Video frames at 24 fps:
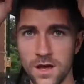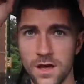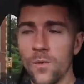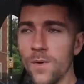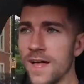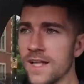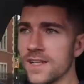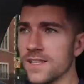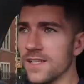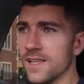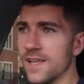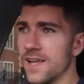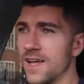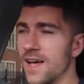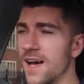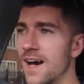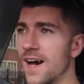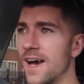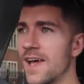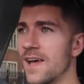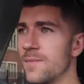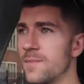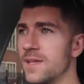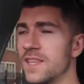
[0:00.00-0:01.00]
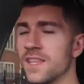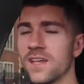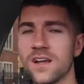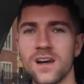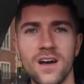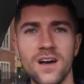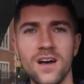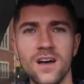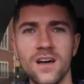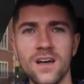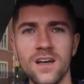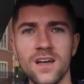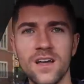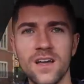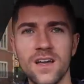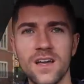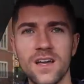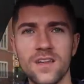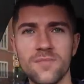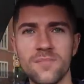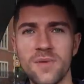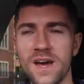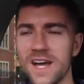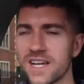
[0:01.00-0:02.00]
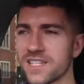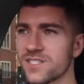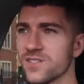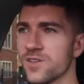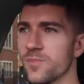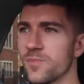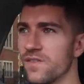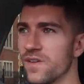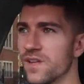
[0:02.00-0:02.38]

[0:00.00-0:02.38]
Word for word: Well, I am in the car, packed up,